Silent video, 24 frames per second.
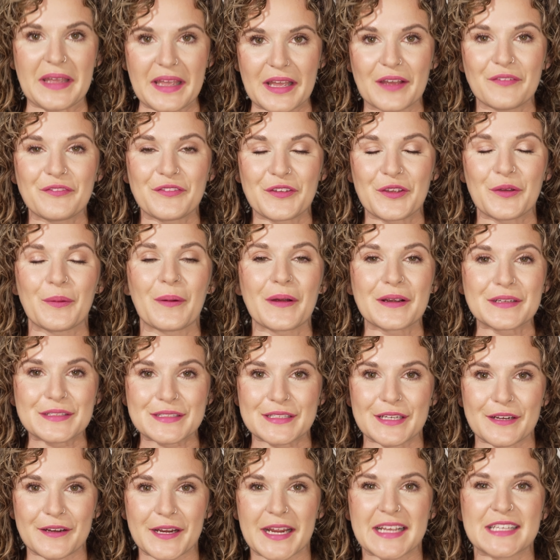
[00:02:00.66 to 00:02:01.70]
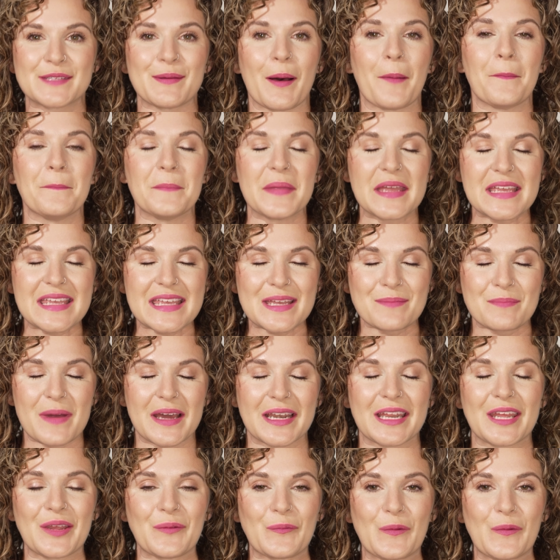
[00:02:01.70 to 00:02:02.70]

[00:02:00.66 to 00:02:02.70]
if you are serious about making money